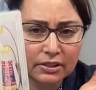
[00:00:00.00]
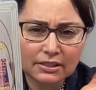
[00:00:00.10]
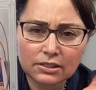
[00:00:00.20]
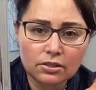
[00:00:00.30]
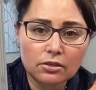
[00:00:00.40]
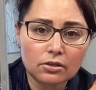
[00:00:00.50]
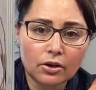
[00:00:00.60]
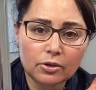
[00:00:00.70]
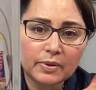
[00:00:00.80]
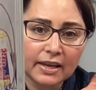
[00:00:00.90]
it's still
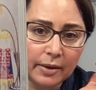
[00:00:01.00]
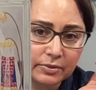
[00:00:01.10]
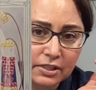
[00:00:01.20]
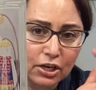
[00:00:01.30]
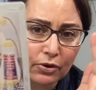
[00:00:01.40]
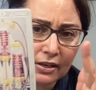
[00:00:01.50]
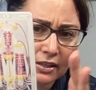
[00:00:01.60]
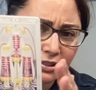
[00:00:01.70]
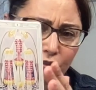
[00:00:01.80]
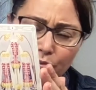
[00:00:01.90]
going to be kept secret.
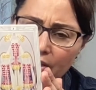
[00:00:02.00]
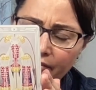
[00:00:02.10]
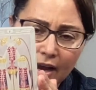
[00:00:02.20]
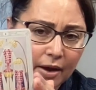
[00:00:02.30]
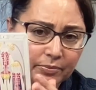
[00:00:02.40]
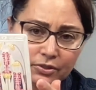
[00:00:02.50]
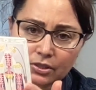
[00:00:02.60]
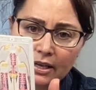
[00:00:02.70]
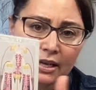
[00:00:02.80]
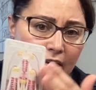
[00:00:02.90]
There's a Three of
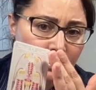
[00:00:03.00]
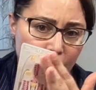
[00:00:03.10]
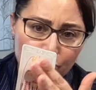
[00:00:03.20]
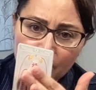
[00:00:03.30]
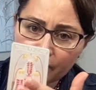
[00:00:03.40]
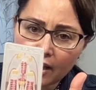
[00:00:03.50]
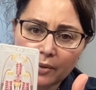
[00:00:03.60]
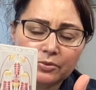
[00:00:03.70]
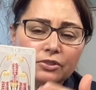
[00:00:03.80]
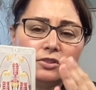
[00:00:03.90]
Cups. The Three of
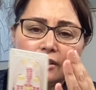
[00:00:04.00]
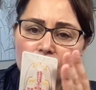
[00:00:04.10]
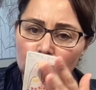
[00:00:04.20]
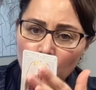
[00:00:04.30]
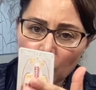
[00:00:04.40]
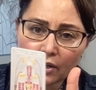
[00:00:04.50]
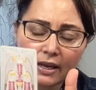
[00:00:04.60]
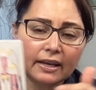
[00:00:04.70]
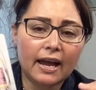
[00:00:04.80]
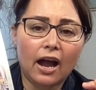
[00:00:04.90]
Cups is they're still
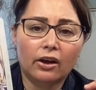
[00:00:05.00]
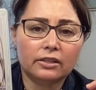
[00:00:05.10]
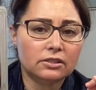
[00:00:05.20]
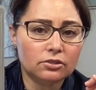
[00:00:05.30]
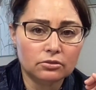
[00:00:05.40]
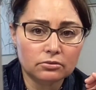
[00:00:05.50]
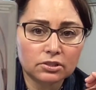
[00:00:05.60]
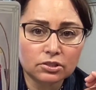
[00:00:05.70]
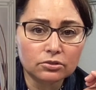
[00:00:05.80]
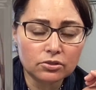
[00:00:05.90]
working it out. It's
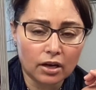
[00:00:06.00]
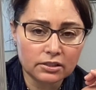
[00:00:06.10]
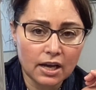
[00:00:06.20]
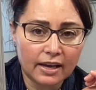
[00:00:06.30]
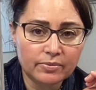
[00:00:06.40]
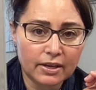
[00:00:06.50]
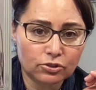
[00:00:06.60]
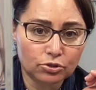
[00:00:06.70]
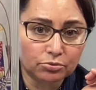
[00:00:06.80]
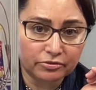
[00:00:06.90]
still not time yet
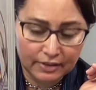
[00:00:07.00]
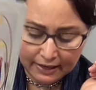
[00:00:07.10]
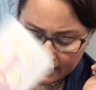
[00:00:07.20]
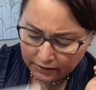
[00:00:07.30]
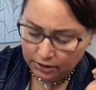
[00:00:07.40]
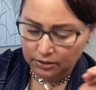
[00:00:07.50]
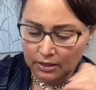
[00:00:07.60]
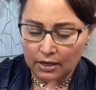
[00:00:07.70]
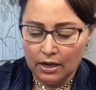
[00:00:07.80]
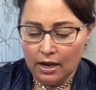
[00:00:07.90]
to reveal it.
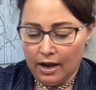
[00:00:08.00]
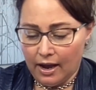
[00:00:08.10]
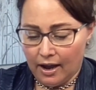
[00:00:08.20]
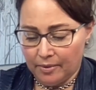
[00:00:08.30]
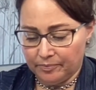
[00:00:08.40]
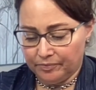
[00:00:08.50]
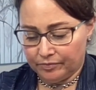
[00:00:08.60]
And